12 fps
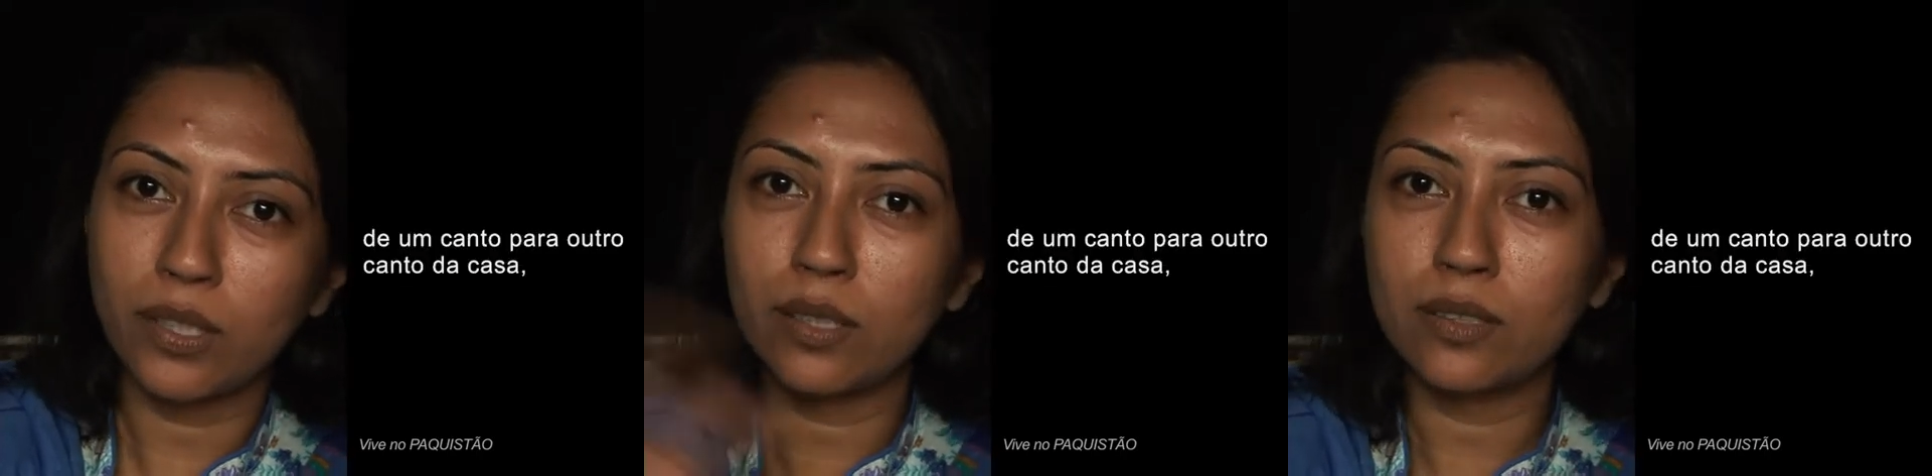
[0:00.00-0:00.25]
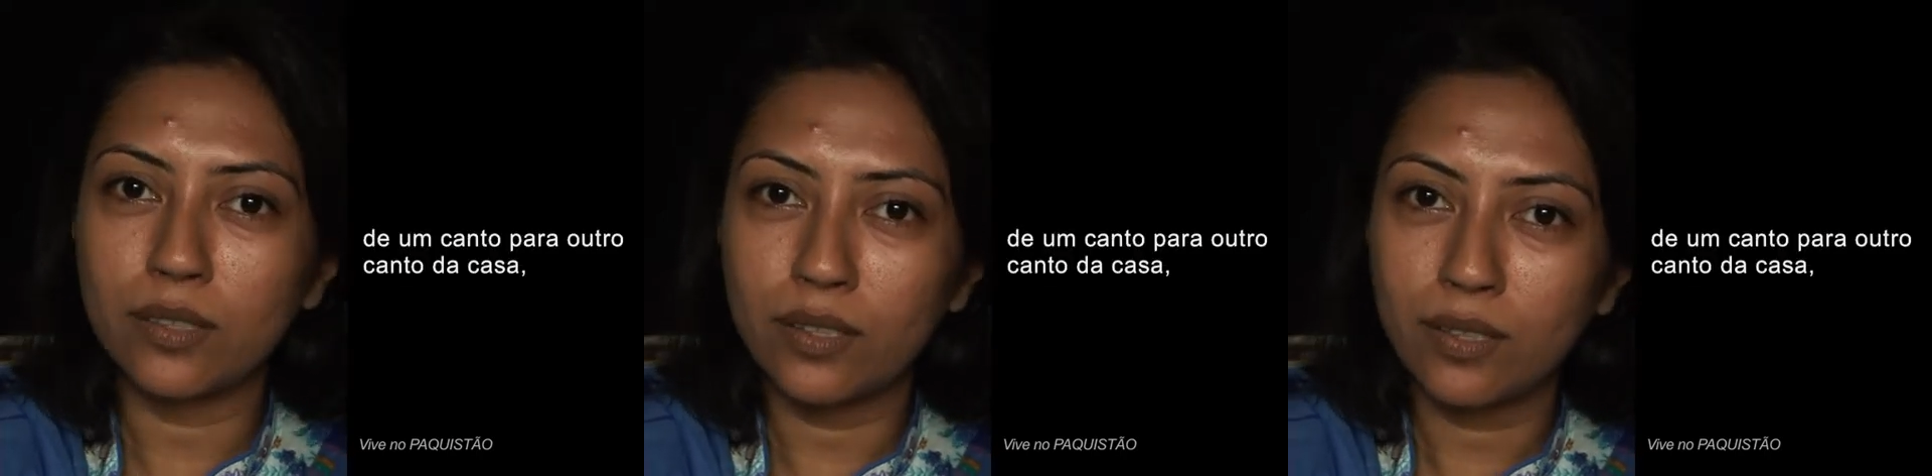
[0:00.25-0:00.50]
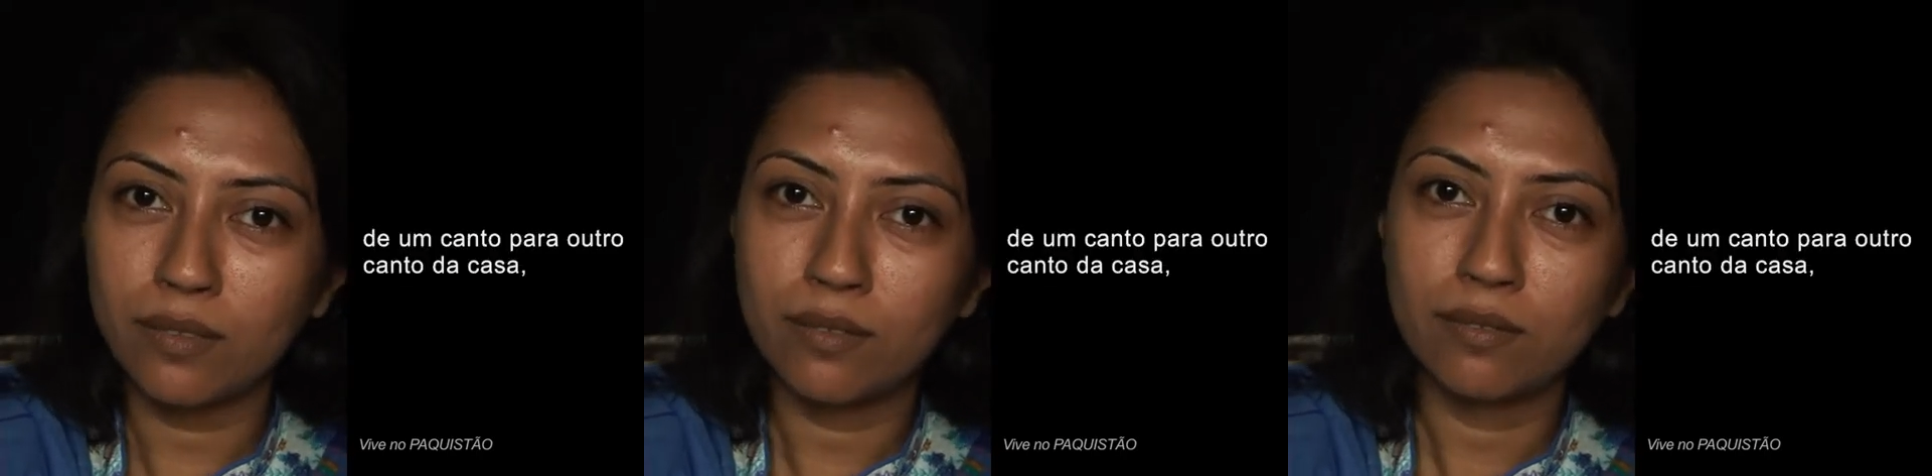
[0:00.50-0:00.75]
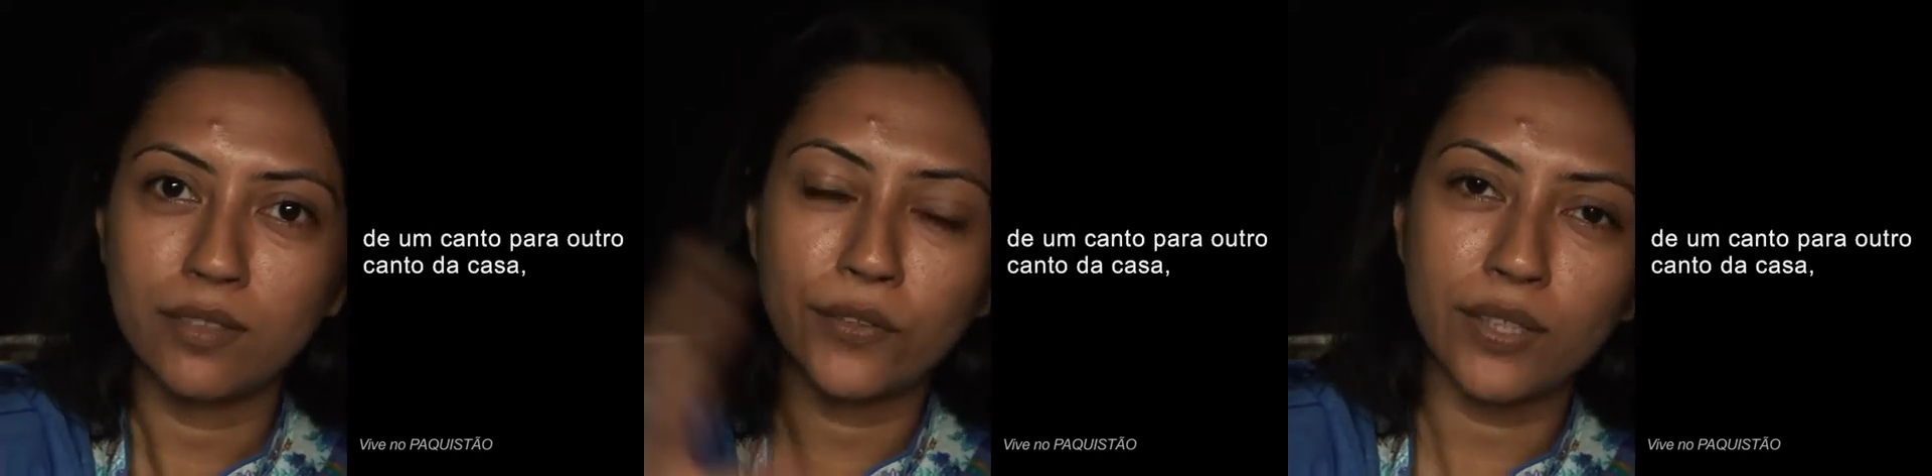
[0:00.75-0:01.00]
another
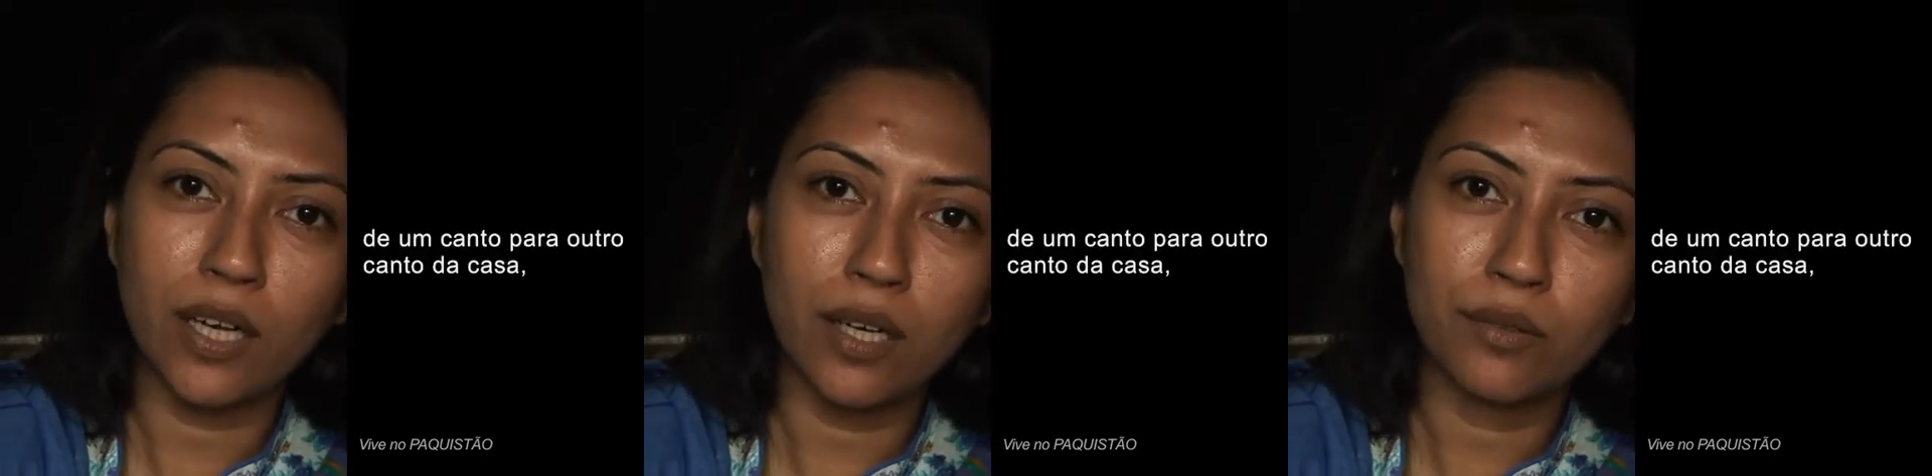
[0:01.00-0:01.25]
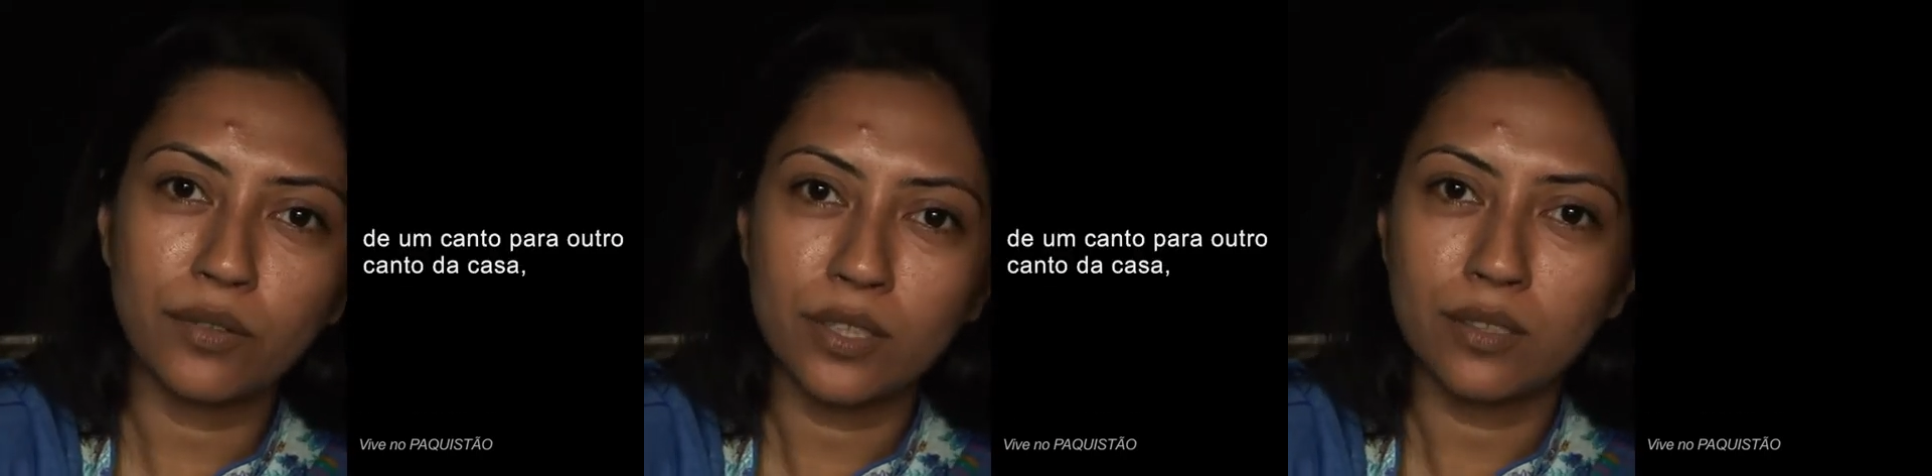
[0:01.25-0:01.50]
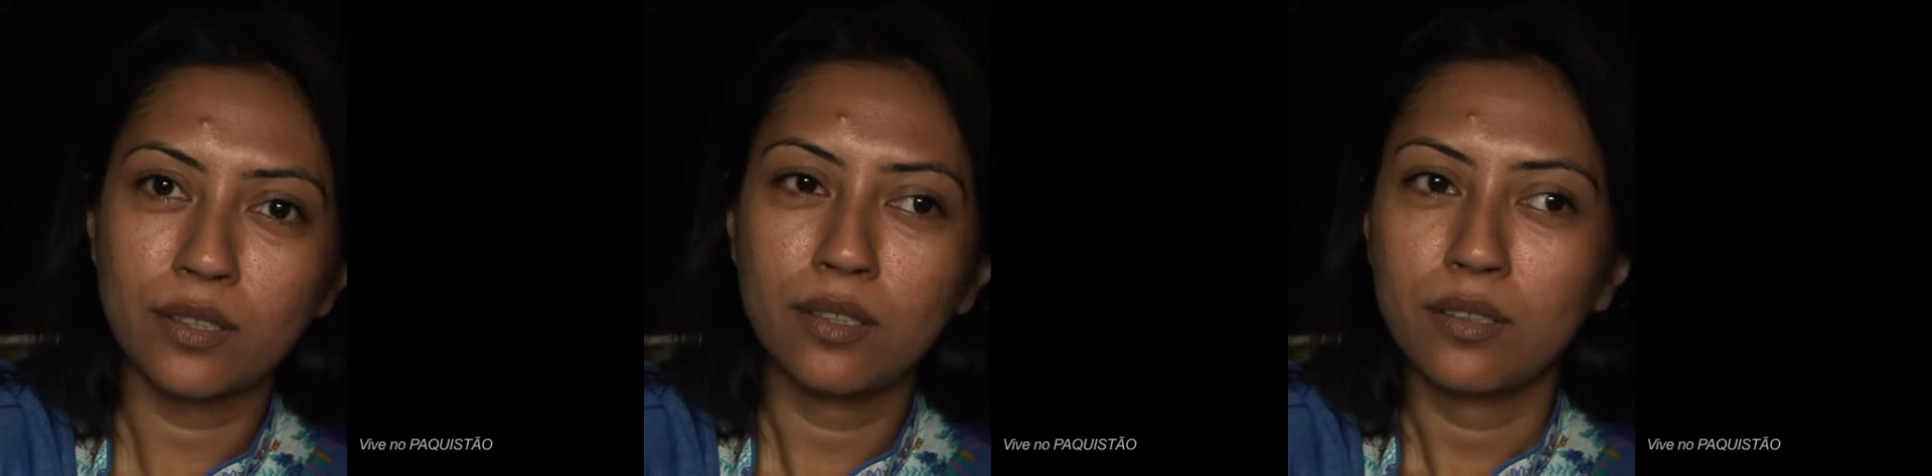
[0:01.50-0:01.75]
of the house,